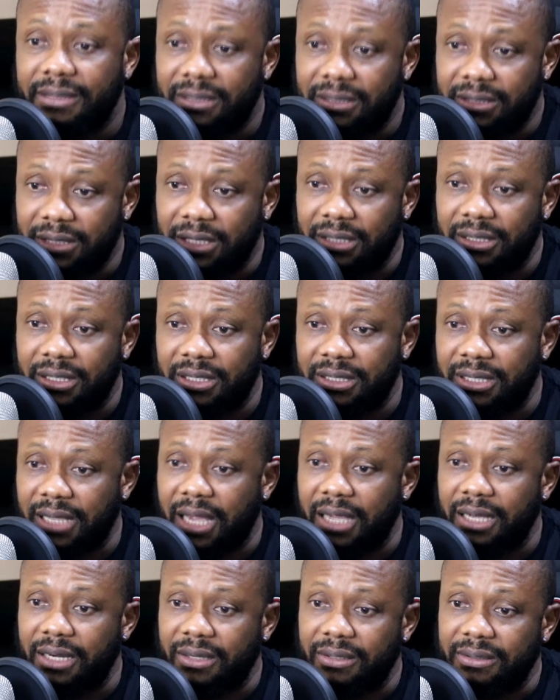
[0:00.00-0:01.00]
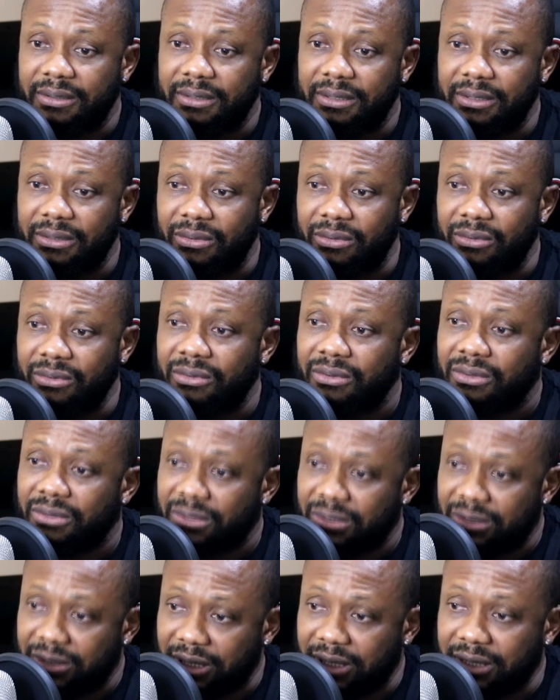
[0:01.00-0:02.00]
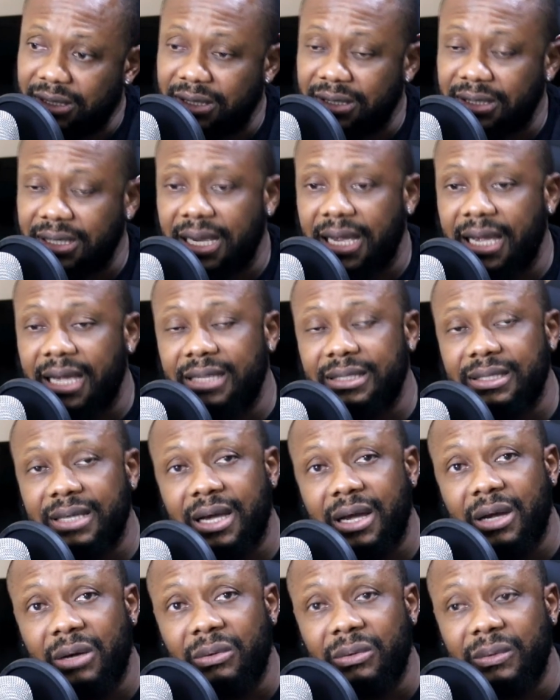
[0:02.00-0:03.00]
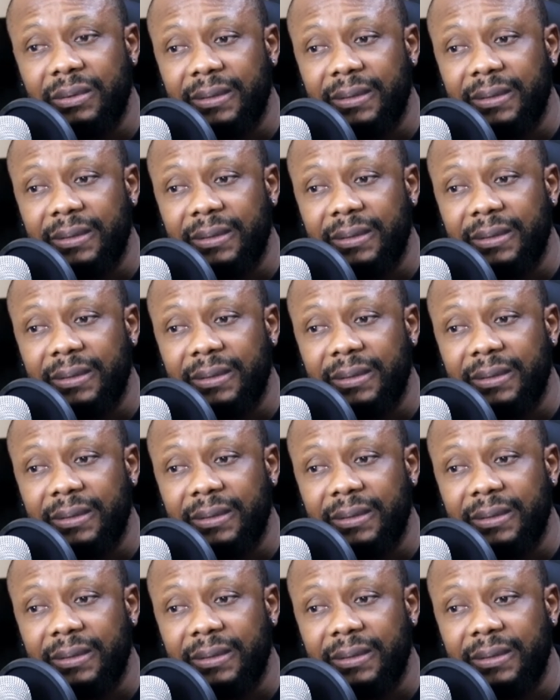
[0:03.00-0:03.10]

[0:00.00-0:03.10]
check this out you know check these guys out